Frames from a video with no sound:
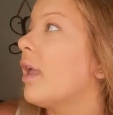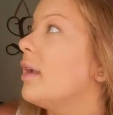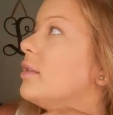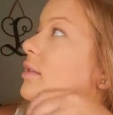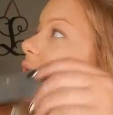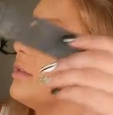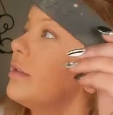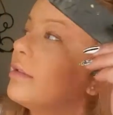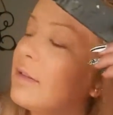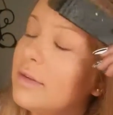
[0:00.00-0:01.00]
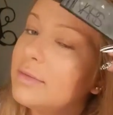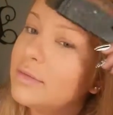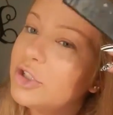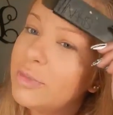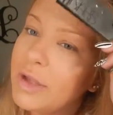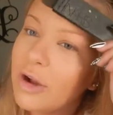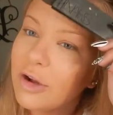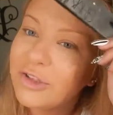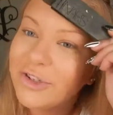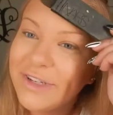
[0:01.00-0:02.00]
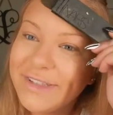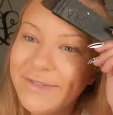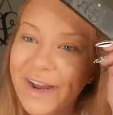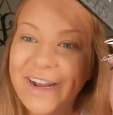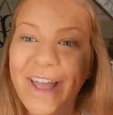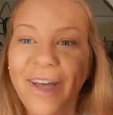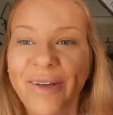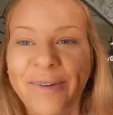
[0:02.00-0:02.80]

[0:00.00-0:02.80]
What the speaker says: and they're trimming our trees right now.